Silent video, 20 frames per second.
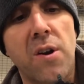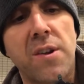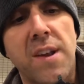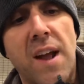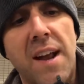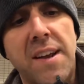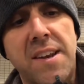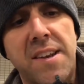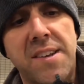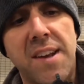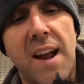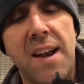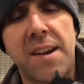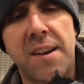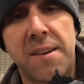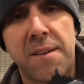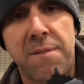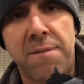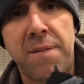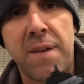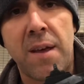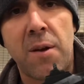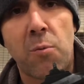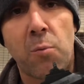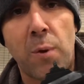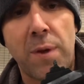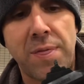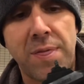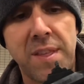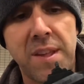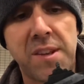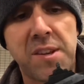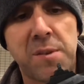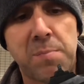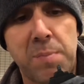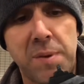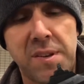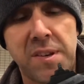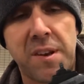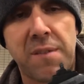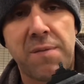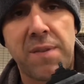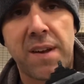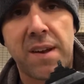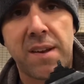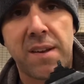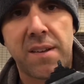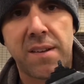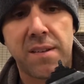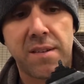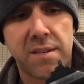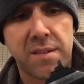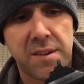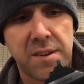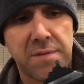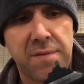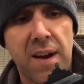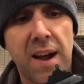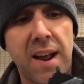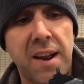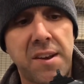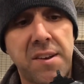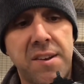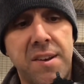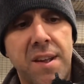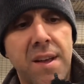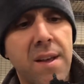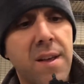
I designed it to fit with this specific device.